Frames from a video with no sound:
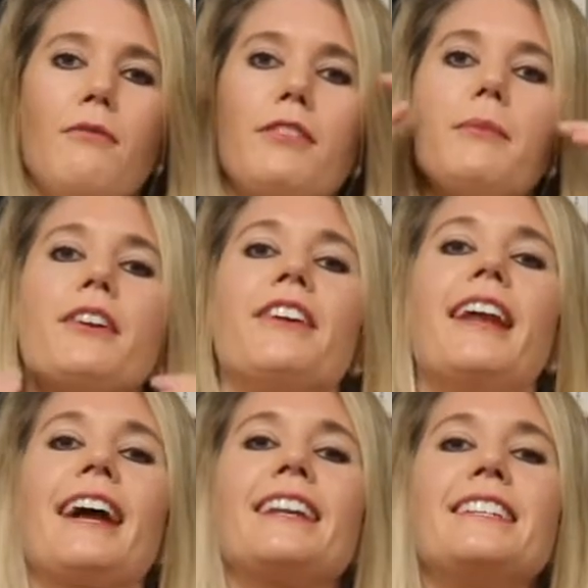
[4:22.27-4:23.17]
from your
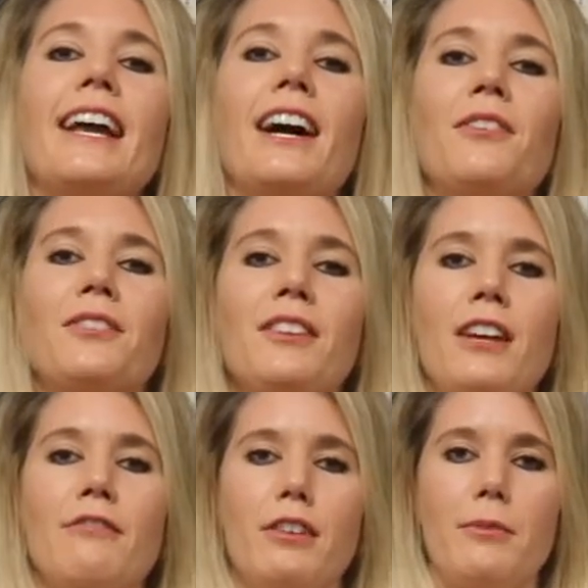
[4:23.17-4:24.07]
neck down,
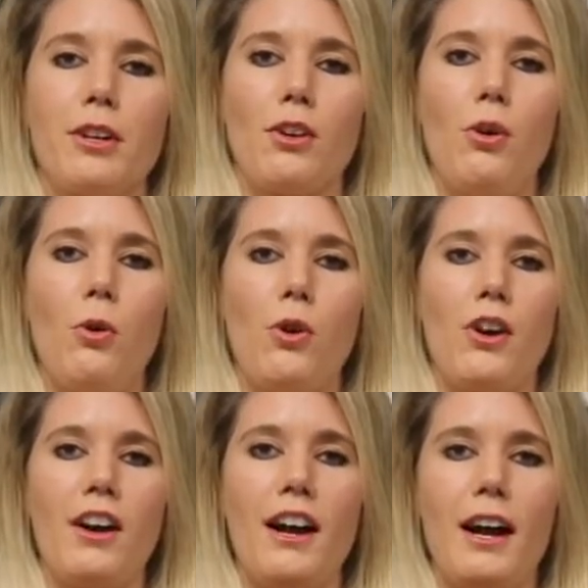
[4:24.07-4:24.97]
from your
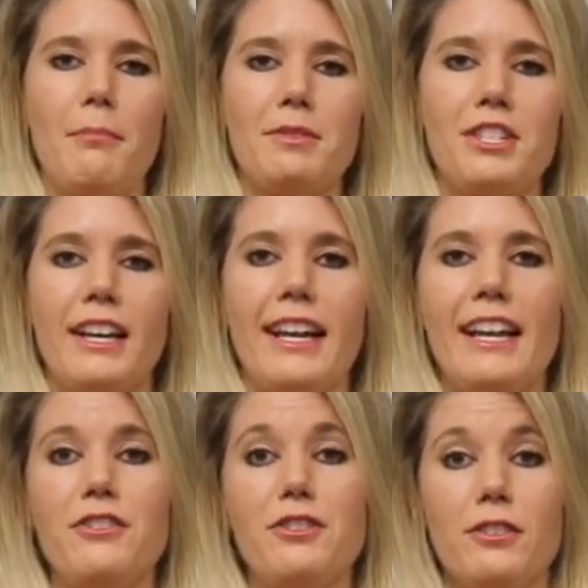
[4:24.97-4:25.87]
core up to
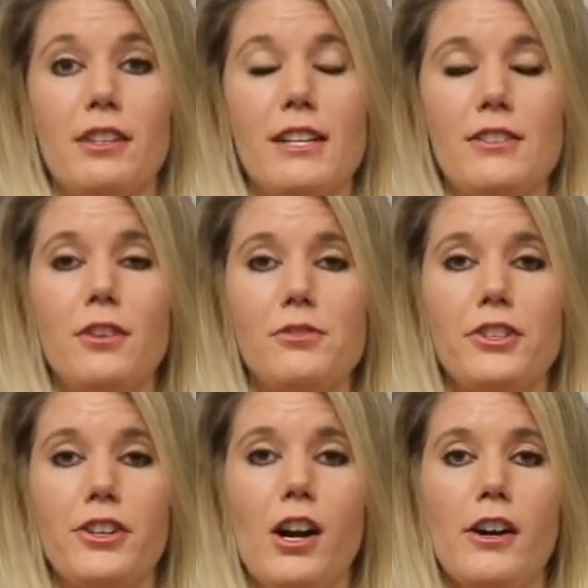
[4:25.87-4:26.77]
get as close
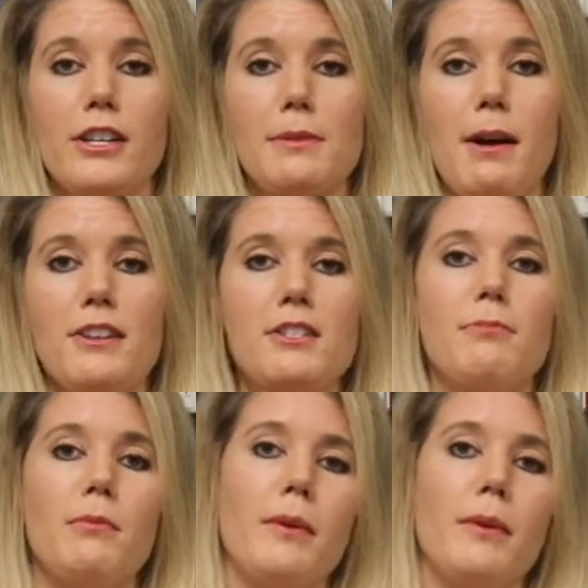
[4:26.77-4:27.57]
to your heart as possible.